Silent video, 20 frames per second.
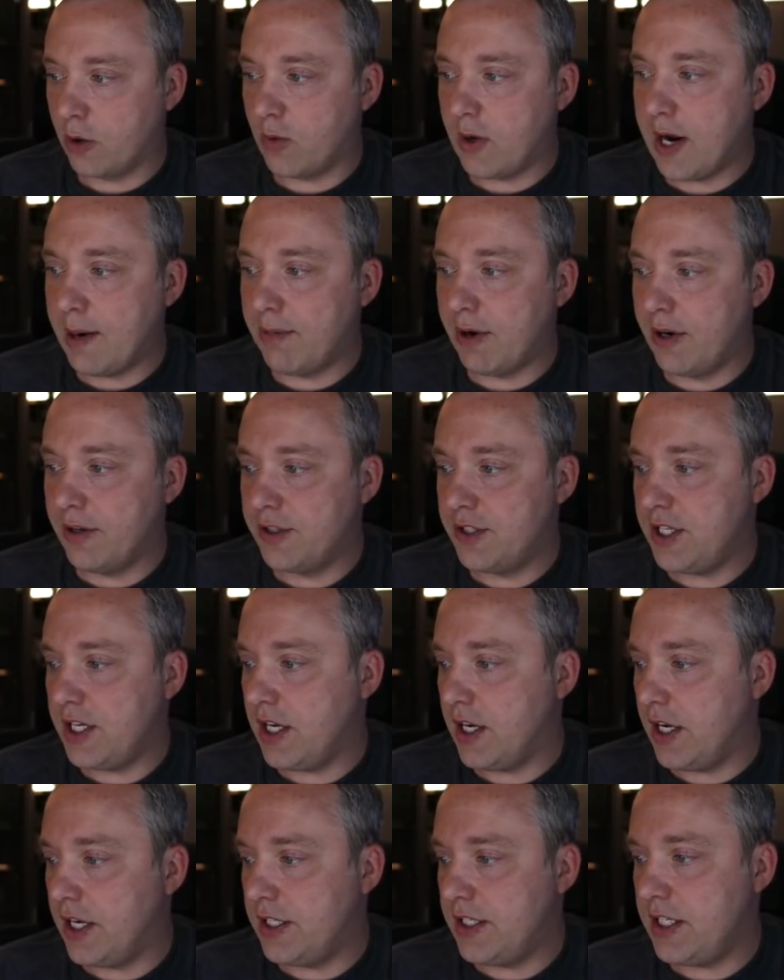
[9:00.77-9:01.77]
to grab our
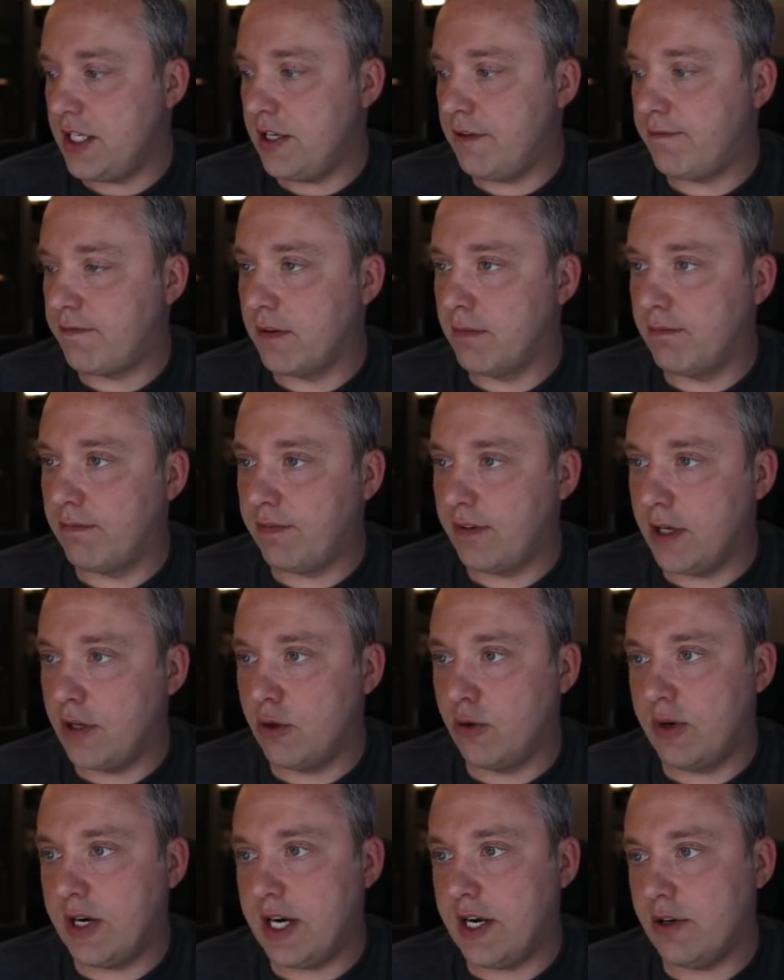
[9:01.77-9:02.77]
D I D from
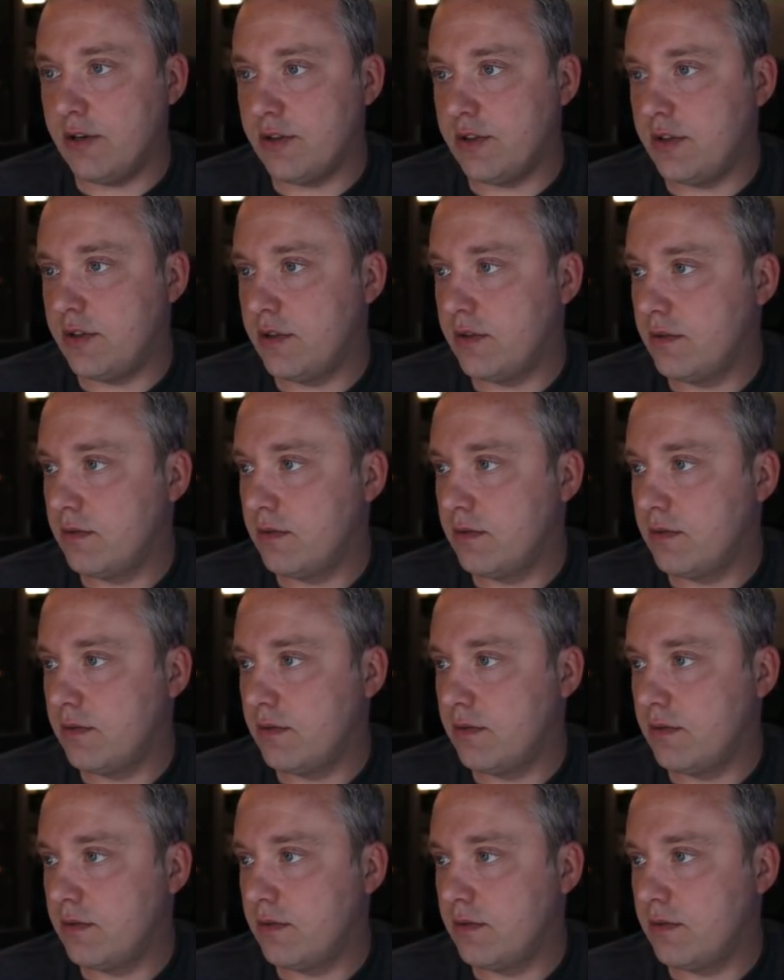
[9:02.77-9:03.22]
FlowRoute